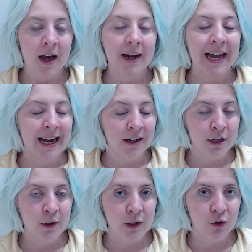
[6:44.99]
can you
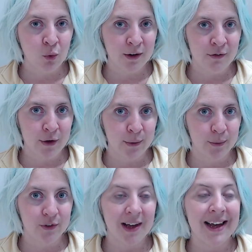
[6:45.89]
use one of
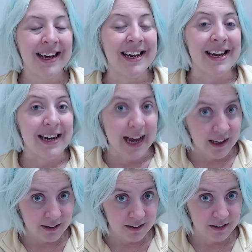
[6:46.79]
those?
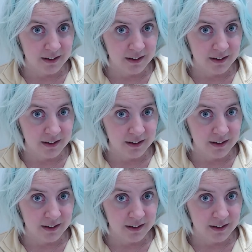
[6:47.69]
Yes.